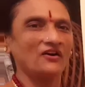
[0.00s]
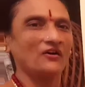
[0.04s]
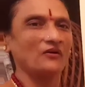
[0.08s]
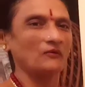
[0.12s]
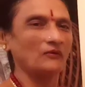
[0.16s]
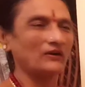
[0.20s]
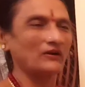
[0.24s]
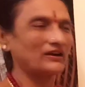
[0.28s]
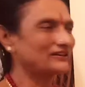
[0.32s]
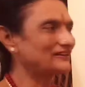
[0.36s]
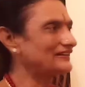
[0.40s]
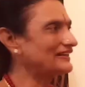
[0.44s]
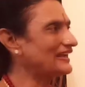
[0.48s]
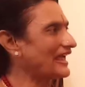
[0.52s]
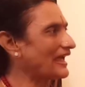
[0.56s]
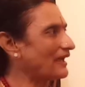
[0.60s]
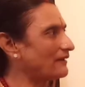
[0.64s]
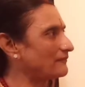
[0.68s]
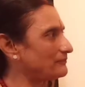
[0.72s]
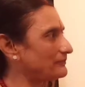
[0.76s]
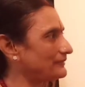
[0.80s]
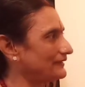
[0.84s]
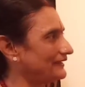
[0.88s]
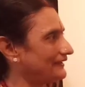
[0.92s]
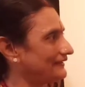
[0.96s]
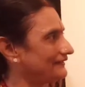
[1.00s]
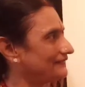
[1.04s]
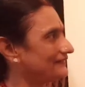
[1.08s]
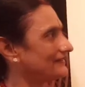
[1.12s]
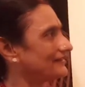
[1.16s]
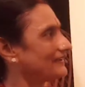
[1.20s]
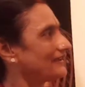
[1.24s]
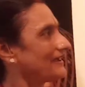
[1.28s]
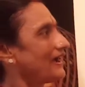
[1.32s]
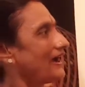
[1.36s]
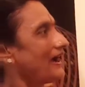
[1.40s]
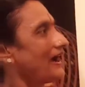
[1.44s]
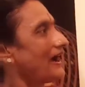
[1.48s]
what will happen?
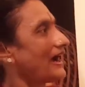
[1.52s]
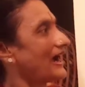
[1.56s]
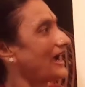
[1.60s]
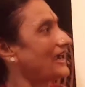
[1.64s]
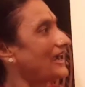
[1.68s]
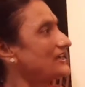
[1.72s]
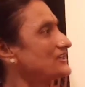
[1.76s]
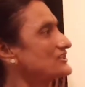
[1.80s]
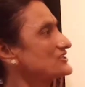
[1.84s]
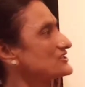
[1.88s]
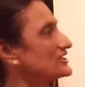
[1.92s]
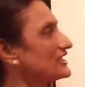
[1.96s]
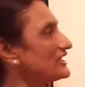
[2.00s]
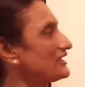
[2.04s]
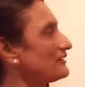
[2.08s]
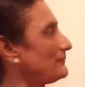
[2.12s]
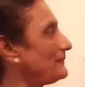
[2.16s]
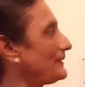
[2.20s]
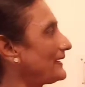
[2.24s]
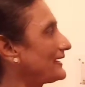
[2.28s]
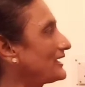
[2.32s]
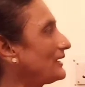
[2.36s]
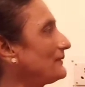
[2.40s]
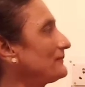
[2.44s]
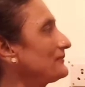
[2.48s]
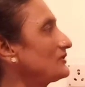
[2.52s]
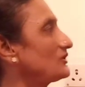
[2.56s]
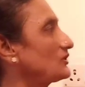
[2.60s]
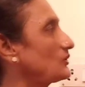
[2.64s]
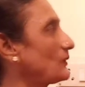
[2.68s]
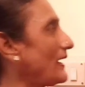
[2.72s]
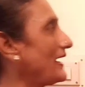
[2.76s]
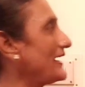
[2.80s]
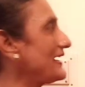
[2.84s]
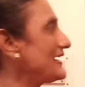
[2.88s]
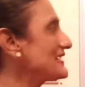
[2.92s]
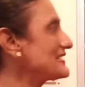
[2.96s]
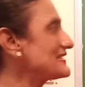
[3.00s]
I shall become
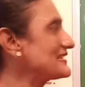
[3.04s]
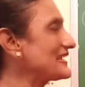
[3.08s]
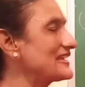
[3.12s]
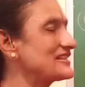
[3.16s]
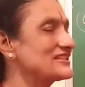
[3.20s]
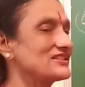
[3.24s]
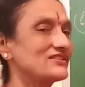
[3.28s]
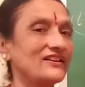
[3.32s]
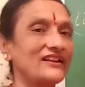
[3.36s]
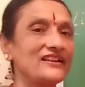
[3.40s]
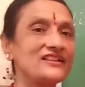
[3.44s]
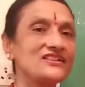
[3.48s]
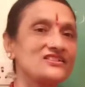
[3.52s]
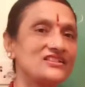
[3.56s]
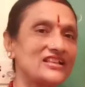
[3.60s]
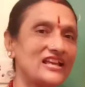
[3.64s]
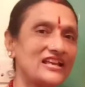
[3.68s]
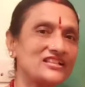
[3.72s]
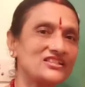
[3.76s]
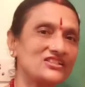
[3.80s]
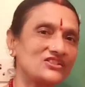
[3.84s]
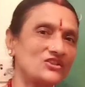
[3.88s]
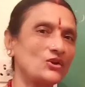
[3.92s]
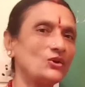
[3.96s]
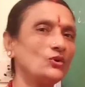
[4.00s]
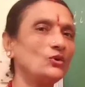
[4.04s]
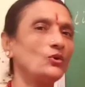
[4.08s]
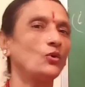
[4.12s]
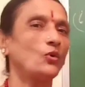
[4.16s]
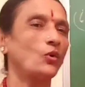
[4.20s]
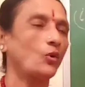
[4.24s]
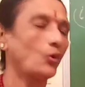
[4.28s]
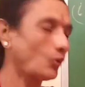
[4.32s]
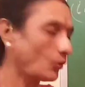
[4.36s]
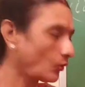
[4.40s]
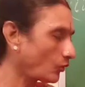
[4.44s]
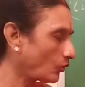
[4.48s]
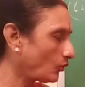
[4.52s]
twice as rich as
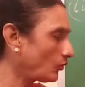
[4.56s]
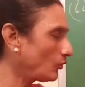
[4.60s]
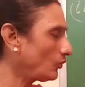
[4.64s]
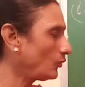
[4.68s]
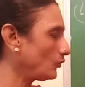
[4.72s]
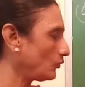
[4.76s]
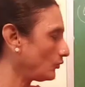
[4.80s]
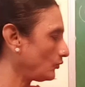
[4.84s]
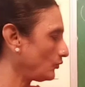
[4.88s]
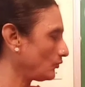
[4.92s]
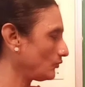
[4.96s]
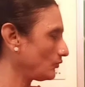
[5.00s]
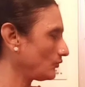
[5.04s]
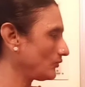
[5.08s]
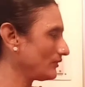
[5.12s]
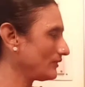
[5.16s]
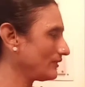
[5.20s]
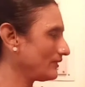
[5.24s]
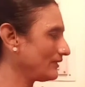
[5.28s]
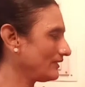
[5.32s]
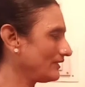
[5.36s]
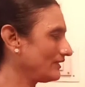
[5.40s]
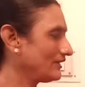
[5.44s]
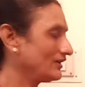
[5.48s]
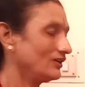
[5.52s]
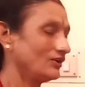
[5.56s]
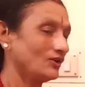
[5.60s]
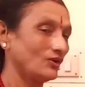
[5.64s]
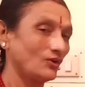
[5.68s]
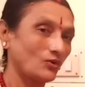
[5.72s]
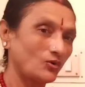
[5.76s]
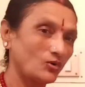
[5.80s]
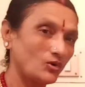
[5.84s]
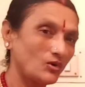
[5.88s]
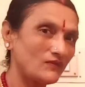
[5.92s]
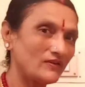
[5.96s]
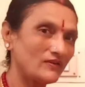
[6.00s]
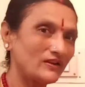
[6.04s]
you. Who?
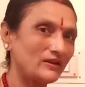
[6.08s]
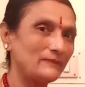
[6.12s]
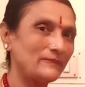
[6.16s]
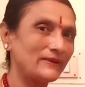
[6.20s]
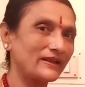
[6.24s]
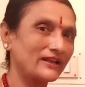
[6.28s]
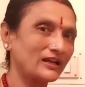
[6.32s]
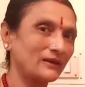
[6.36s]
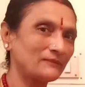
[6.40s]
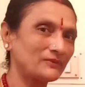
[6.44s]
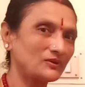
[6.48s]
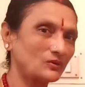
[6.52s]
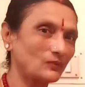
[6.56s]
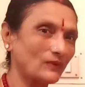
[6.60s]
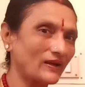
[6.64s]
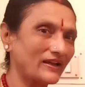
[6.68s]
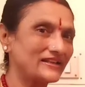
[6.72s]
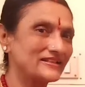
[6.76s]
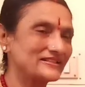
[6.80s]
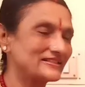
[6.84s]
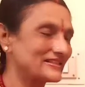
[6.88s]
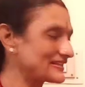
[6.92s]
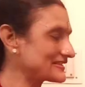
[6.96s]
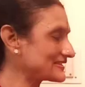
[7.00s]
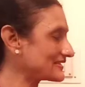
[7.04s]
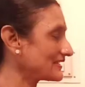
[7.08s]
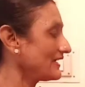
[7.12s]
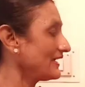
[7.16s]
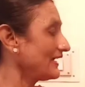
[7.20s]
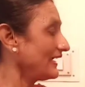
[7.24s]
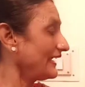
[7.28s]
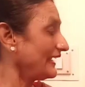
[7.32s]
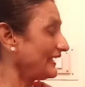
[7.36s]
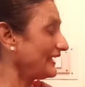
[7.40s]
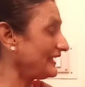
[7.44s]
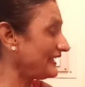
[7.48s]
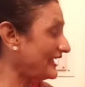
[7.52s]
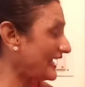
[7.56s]
Who will become twice as?
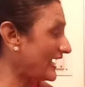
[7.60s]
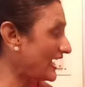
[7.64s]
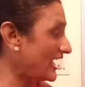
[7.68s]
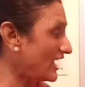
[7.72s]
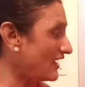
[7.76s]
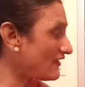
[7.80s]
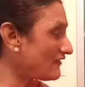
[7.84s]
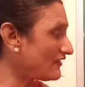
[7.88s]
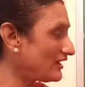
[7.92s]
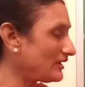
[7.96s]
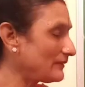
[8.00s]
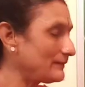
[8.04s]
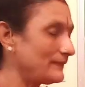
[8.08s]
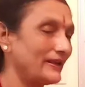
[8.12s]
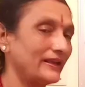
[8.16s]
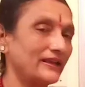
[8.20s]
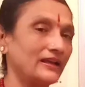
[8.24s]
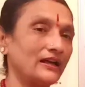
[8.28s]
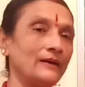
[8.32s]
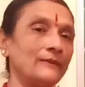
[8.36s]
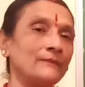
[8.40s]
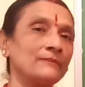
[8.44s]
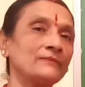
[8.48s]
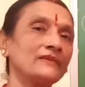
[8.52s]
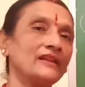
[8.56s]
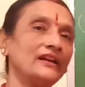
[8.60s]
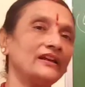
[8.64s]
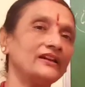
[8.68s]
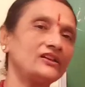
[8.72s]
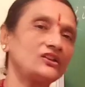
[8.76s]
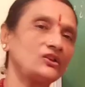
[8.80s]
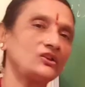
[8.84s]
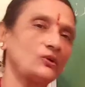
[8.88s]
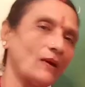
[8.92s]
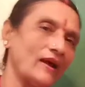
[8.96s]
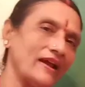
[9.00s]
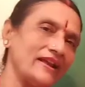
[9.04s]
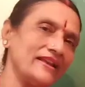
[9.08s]
A will become
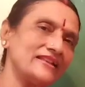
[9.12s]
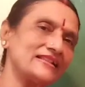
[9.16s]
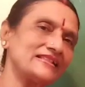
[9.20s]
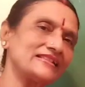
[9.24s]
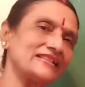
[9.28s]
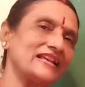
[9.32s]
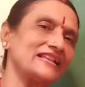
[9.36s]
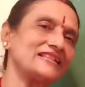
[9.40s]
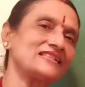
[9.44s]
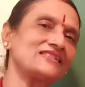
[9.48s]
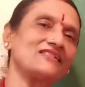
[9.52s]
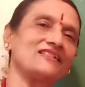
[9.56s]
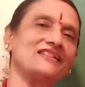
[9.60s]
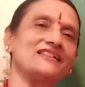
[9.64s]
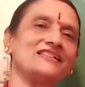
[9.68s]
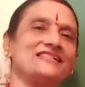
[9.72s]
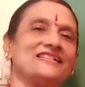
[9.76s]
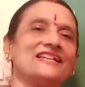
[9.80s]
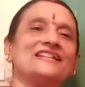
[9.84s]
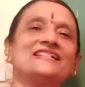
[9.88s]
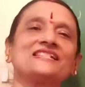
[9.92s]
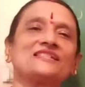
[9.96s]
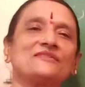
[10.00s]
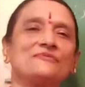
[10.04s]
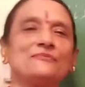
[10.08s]
twice as rich as